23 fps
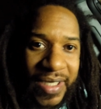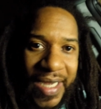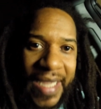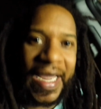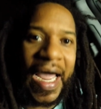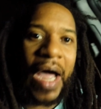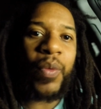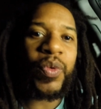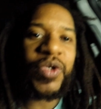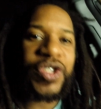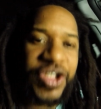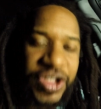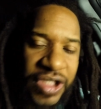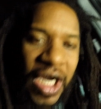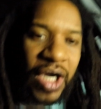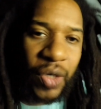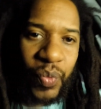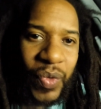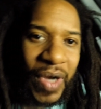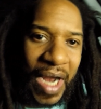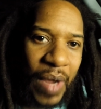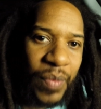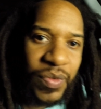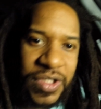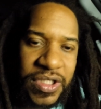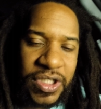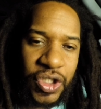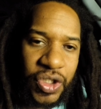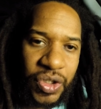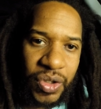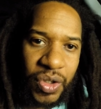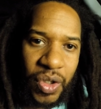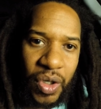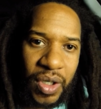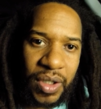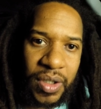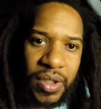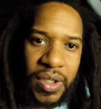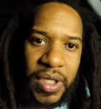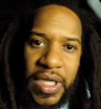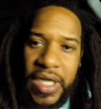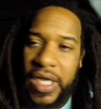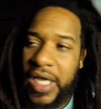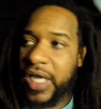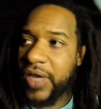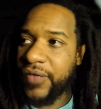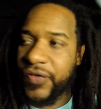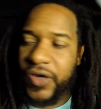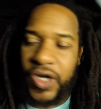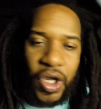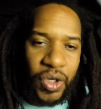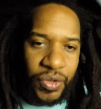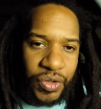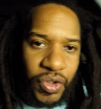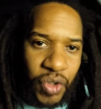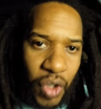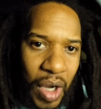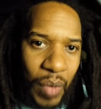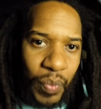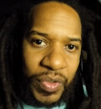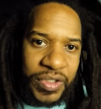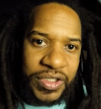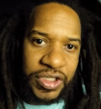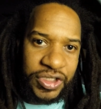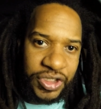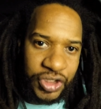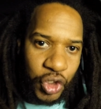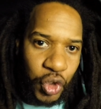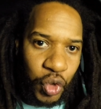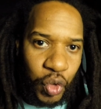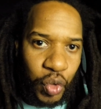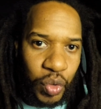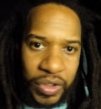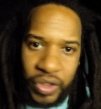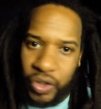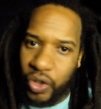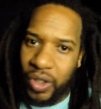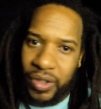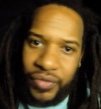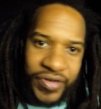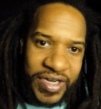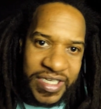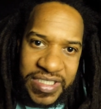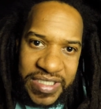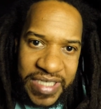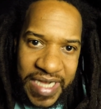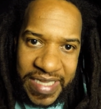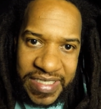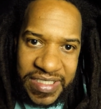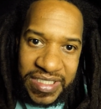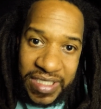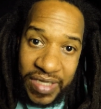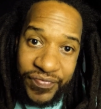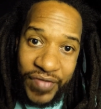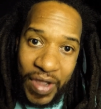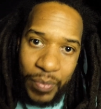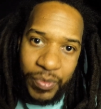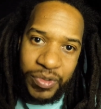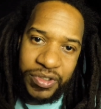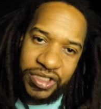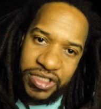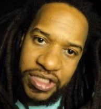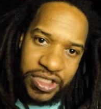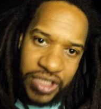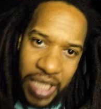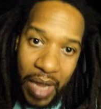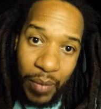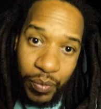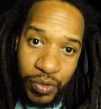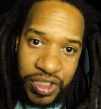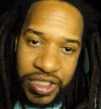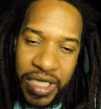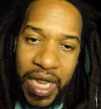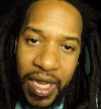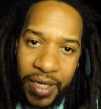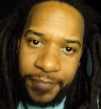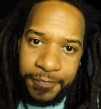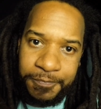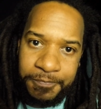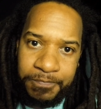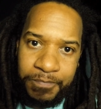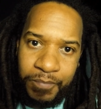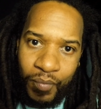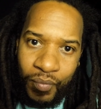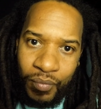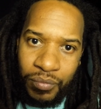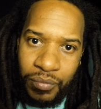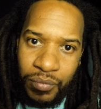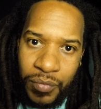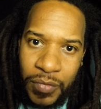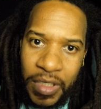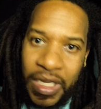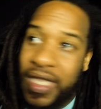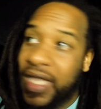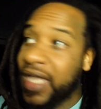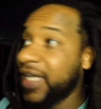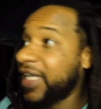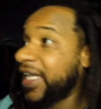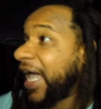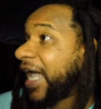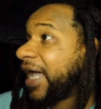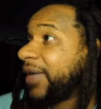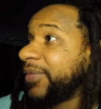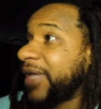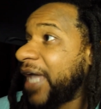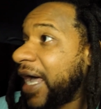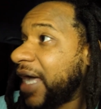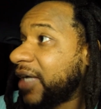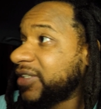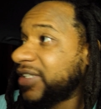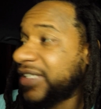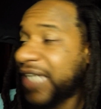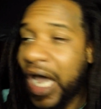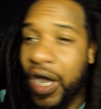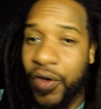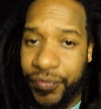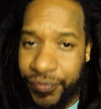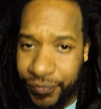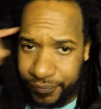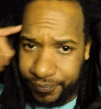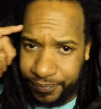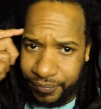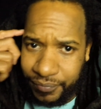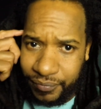Like, I was young when I was in New York. Even though, you know, I went to school and all the rest of that stuff, I was young. Came down South.